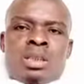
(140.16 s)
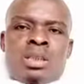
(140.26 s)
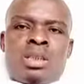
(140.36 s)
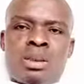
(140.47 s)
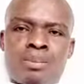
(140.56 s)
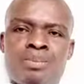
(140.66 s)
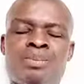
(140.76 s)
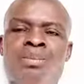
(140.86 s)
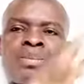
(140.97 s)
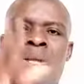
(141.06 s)
An
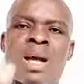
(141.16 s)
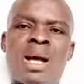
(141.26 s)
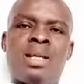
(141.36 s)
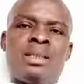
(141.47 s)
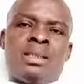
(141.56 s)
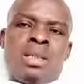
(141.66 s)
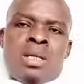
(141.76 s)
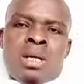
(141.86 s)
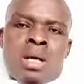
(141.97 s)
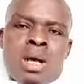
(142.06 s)
edge is
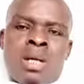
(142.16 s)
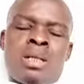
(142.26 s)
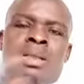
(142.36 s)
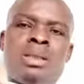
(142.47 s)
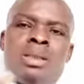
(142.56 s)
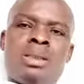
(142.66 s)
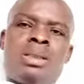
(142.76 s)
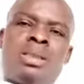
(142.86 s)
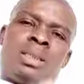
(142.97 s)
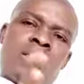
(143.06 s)
a side
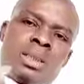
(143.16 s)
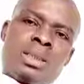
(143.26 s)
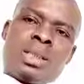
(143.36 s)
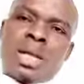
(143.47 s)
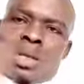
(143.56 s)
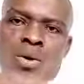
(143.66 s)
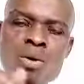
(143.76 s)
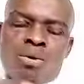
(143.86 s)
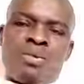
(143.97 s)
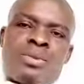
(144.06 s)
of a
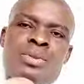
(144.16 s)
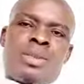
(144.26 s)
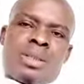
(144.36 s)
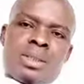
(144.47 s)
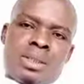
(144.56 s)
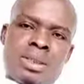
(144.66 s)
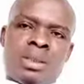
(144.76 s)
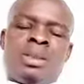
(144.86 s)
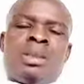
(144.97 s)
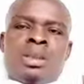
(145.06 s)
three-dimensional shape
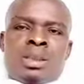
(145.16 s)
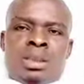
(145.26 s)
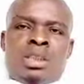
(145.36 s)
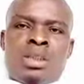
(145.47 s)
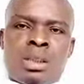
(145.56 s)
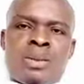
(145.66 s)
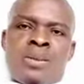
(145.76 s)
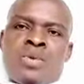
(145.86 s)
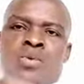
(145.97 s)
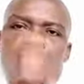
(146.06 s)
where two
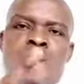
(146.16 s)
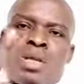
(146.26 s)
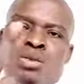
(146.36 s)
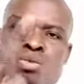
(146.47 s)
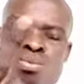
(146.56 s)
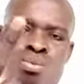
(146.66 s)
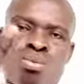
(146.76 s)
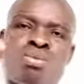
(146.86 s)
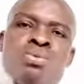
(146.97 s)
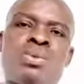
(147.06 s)
faces
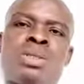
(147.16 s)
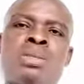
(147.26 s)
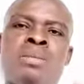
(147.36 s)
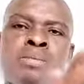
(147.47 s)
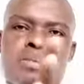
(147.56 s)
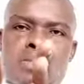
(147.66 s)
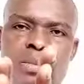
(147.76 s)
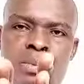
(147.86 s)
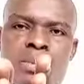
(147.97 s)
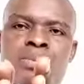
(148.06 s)
meet.
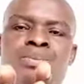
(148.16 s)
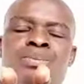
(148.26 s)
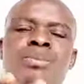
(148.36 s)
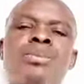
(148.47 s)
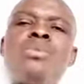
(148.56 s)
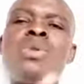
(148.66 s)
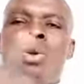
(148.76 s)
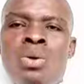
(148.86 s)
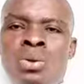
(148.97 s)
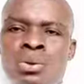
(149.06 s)
Also,
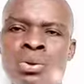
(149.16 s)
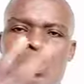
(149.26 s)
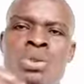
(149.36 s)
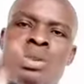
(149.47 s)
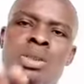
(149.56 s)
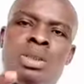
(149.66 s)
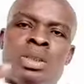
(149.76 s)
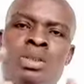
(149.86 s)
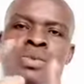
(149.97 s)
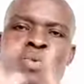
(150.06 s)
the word
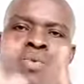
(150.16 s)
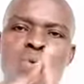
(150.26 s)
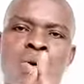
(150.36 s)
vertex